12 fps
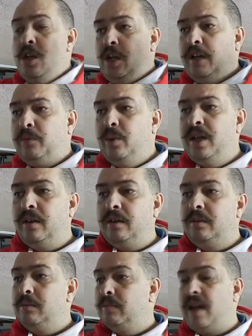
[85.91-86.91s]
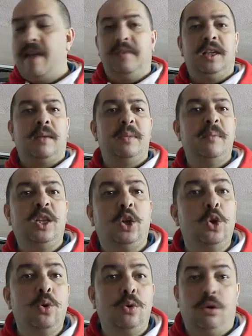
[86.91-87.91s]
if we are having a
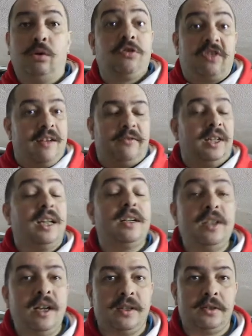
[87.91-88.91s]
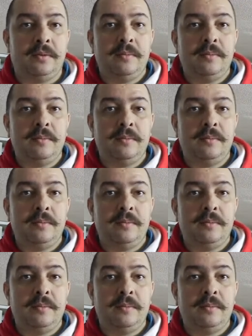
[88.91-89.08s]
BBQ or something like that.